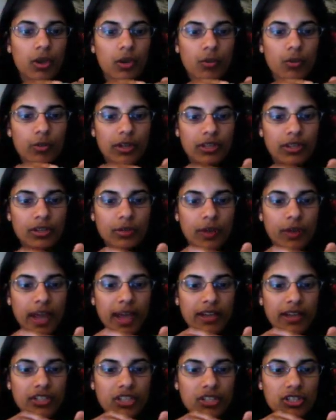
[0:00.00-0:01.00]
when you
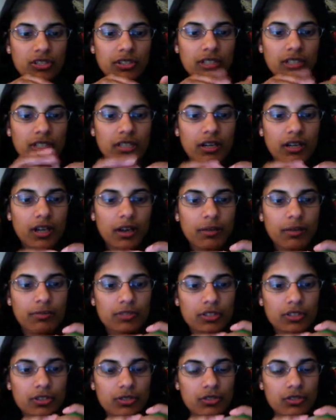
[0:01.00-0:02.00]
actually come
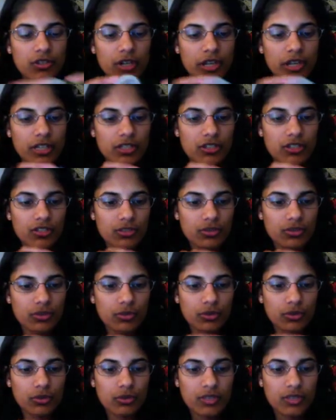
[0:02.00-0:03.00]
to trying to
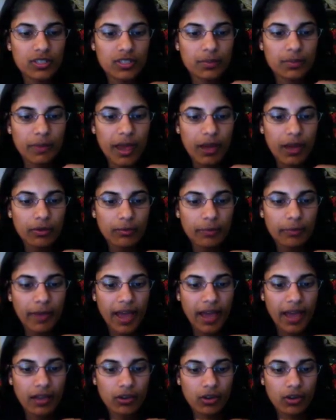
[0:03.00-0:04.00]
screw the spout
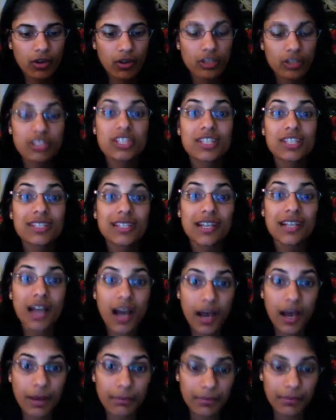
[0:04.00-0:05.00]
back onto the
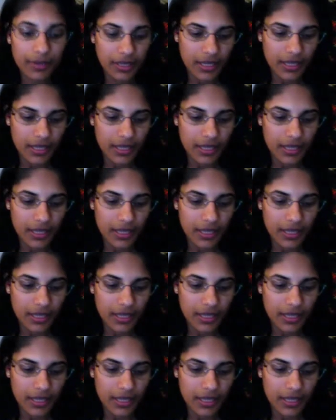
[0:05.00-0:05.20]
cup,